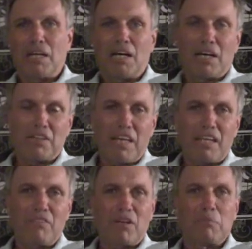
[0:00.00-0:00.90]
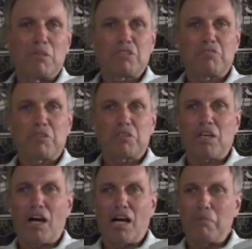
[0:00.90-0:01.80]
Thank you very much for your
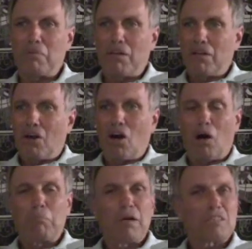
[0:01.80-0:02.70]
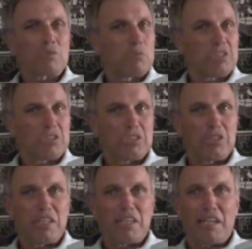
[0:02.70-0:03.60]
time. All best wishes to
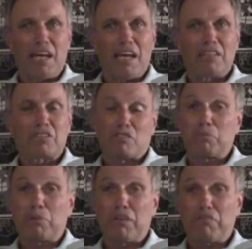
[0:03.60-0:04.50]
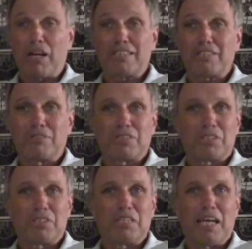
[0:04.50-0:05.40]
you today. The surf's pretty flat, so it's a
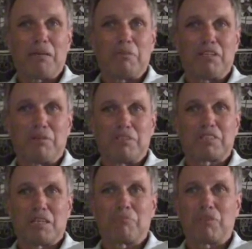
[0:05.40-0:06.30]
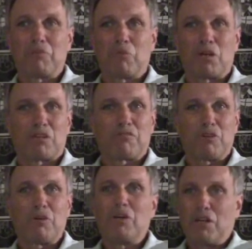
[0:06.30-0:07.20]
good day to be doing something
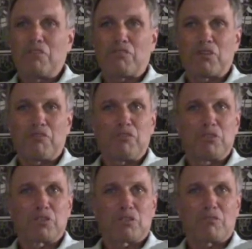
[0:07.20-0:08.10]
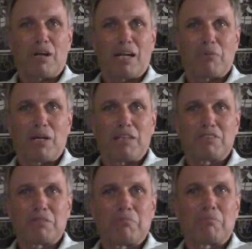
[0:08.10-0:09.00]
wonderful for the future of riding
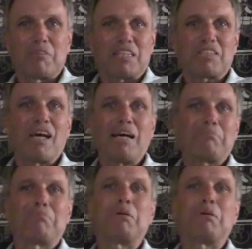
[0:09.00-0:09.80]
waves. Thanks a lot.